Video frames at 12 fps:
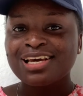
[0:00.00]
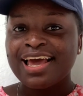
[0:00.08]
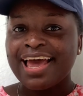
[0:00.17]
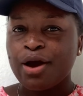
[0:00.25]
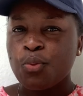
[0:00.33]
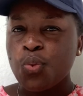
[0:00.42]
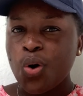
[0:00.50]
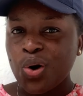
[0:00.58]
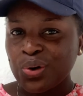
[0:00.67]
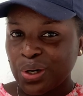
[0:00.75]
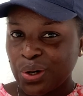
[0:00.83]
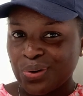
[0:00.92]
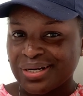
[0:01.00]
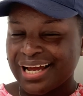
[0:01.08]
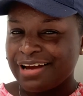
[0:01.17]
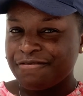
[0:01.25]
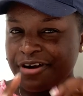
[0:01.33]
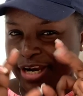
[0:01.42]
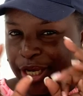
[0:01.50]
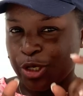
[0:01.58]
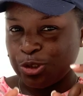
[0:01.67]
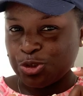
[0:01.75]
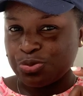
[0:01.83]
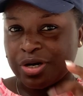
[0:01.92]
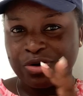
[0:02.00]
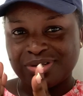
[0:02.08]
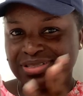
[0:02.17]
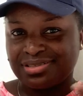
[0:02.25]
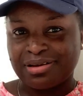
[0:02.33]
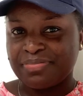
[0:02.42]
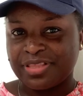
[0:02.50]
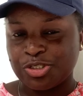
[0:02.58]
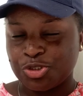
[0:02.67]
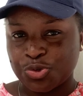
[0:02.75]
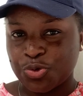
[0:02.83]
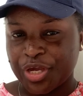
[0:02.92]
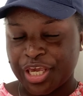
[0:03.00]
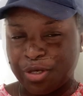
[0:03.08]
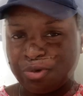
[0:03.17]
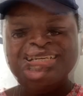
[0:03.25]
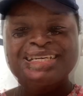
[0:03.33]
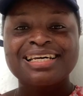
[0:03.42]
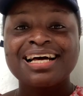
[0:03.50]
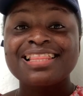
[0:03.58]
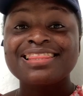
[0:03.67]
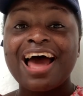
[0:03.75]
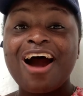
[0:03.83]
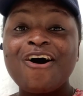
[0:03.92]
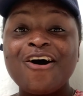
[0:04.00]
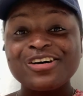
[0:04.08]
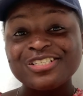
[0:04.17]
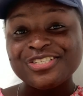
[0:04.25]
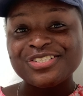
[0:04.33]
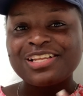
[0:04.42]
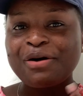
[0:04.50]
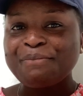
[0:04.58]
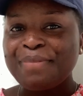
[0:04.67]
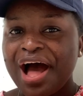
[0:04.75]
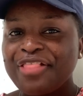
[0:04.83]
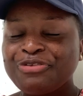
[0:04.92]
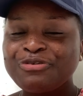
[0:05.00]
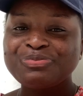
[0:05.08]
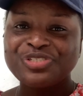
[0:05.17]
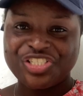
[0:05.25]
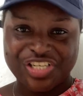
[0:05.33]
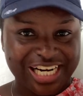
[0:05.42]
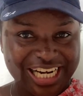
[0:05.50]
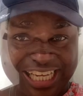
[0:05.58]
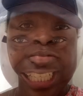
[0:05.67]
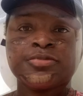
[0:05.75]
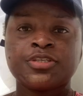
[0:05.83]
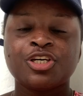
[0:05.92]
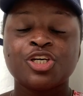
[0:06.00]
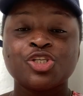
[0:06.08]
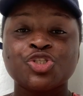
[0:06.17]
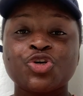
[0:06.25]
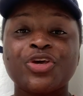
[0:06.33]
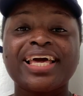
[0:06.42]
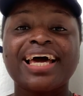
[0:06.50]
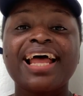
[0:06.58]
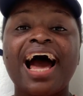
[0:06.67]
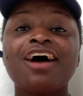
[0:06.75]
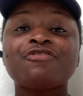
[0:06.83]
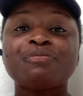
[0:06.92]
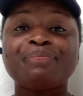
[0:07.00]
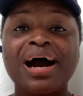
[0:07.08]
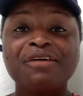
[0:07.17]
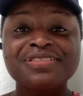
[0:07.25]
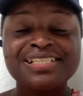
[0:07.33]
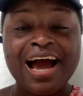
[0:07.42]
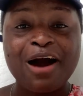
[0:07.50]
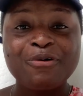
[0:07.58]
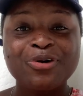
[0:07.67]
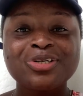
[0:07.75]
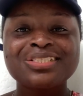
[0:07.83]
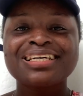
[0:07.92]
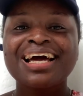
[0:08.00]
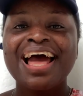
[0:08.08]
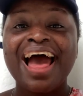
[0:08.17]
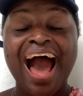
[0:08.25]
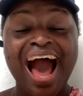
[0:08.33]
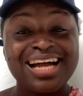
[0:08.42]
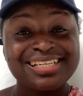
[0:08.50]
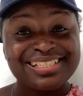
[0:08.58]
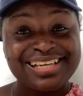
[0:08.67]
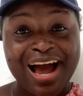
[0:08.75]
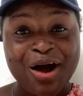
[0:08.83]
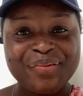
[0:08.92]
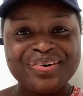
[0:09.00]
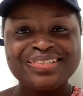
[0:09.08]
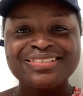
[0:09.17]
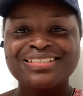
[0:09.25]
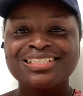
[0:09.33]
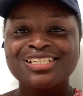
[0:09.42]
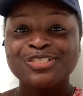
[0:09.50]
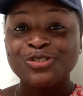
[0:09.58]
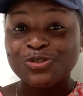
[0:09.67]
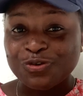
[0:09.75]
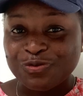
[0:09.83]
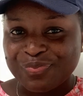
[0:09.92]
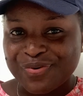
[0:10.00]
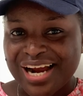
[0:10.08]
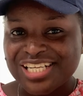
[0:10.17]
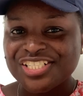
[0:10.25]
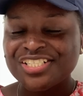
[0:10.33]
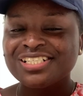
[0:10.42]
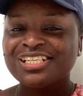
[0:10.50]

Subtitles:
a wall clock, a very cute one, not something so huge. Now onto the bathroom checklist. So you can have bath towel, hand towel, toothbrush,